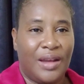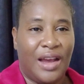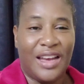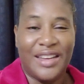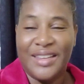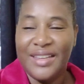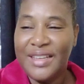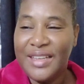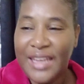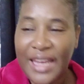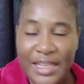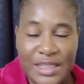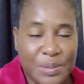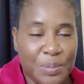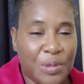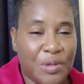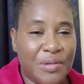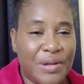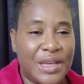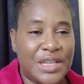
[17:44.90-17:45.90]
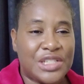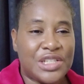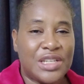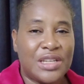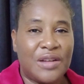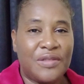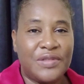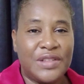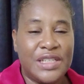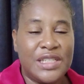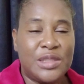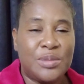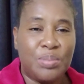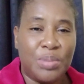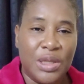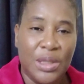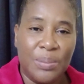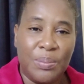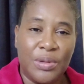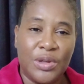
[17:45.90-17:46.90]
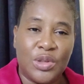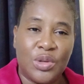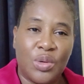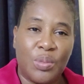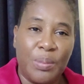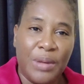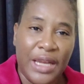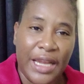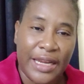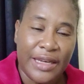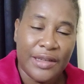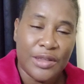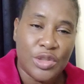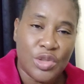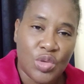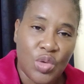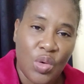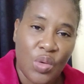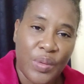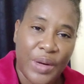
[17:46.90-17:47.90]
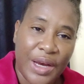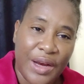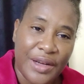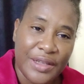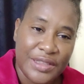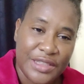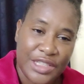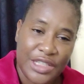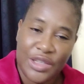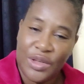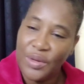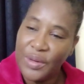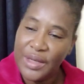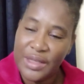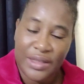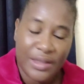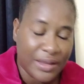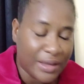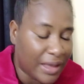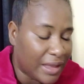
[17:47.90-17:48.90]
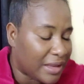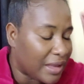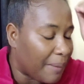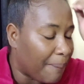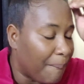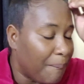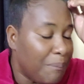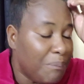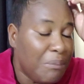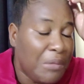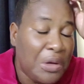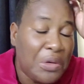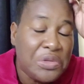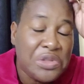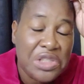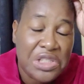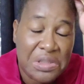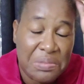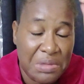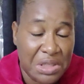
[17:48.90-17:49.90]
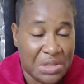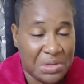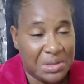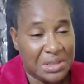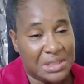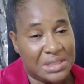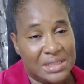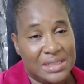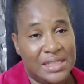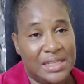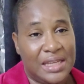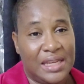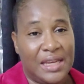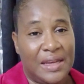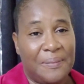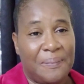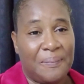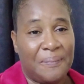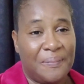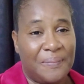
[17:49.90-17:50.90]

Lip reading: And the desperation of these people to let the story continue, it amuses me to this day.